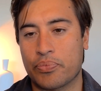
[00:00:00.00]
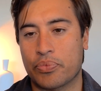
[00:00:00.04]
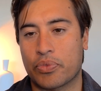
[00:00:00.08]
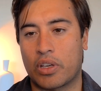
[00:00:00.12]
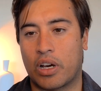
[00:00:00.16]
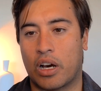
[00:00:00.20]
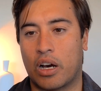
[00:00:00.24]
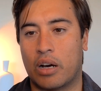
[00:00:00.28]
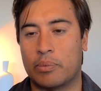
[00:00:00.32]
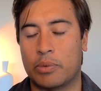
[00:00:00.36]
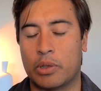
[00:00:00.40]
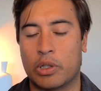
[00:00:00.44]

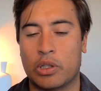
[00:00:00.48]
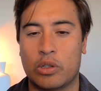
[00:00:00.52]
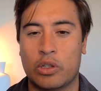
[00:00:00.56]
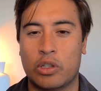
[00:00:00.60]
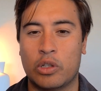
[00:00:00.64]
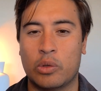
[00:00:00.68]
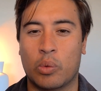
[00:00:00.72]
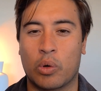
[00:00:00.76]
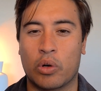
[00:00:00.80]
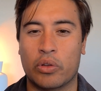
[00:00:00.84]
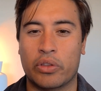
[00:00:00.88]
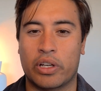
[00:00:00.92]

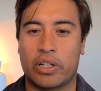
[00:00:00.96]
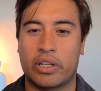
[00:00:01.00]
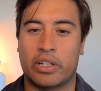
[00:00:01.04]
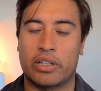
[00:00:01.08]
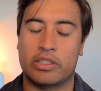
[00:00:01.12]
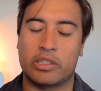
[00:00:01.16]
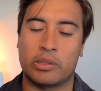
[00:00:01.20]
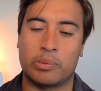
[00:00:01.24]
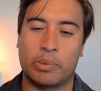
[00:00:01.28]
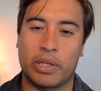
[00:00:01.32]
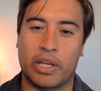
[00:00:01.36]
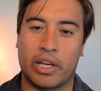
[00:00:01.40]
you want that
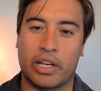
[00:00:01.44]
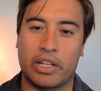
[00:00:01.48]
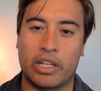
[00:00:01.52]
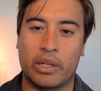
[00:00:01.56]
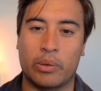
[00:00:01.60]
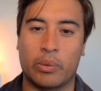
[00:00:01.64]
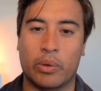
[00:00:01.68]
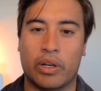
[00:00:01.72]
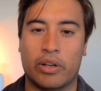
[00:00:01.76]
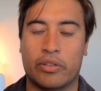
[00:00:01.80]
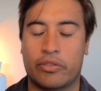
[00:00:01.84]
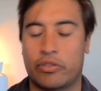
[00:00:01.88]
to be
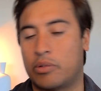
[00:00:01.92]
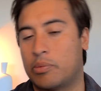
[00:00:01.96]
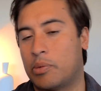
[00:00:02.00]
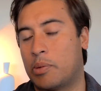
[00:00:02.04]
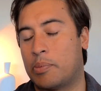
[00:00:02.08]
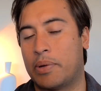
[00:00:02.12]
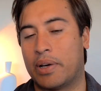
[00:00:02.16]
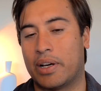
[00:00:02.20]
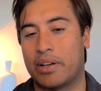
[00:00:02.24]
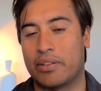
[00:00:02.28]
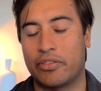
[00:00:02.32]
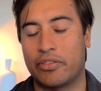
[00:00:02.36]
anywhere from about